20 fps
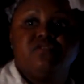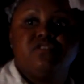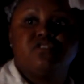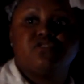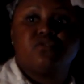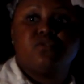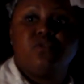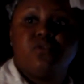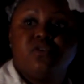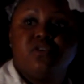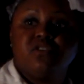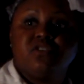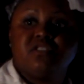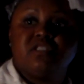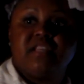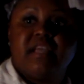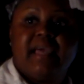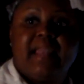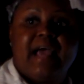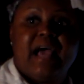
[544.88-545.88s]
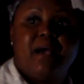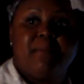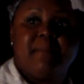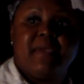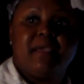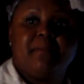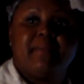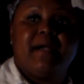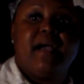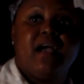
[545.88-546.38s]
through this course that I
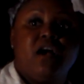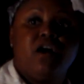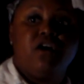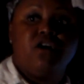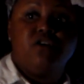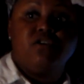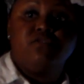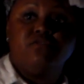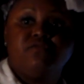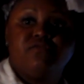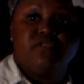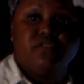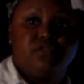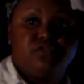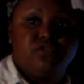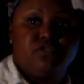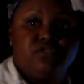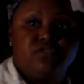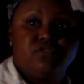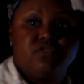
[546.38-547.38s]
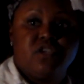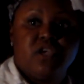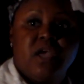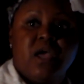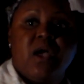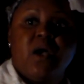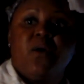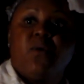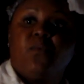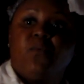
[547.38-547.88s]
make my own filters
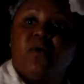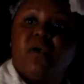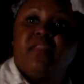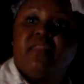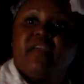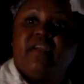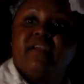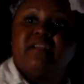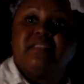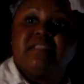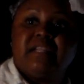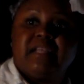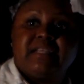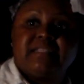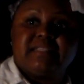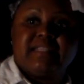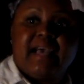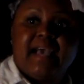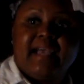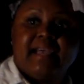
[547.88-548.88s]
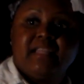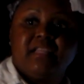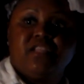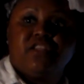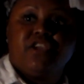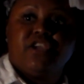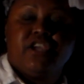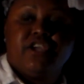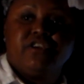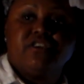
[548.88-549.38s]
when there's an anxiety
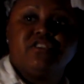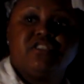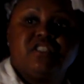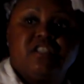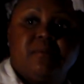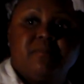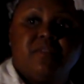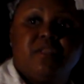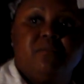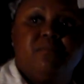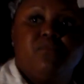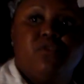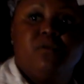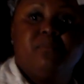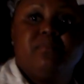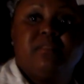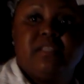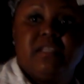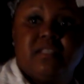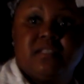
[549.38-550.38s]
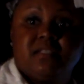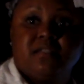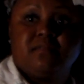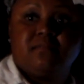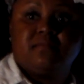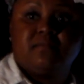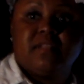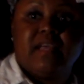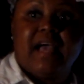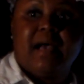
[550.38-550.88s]
to hear something more pleasing.
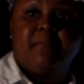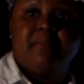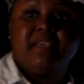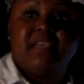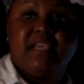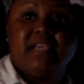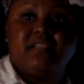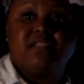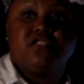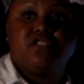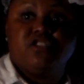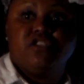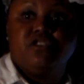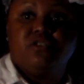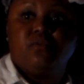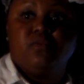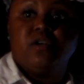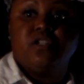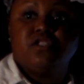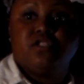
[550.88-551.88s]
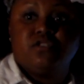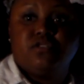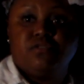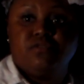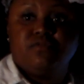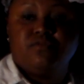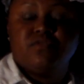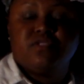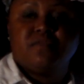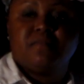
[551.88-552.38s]
I began to hear what
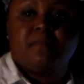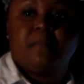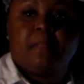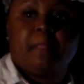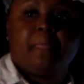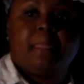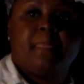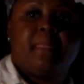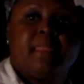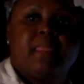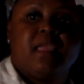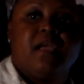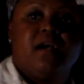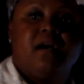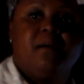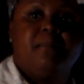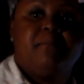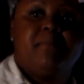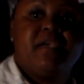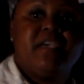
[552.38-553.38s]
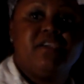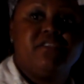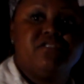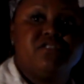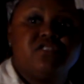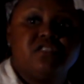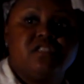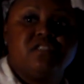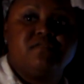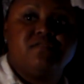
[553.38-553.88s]
soothes.
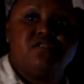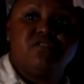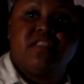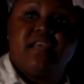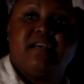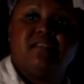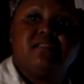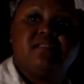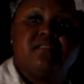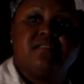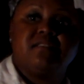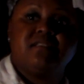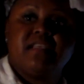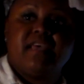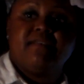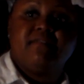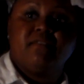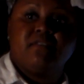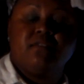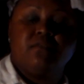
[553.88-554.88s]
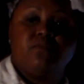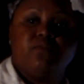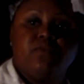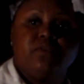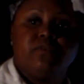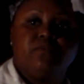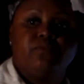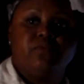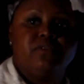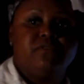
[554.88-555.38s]
Peterson in 2007,
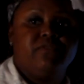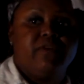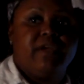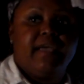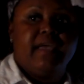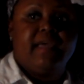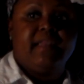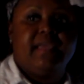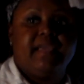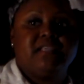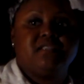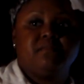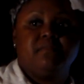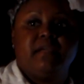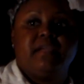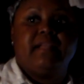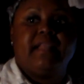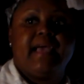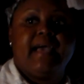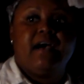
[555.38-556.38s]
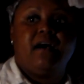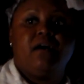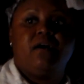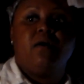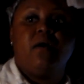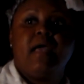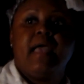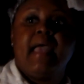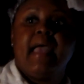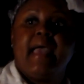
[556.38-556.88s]
where we read, explained
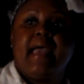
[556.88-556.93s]
how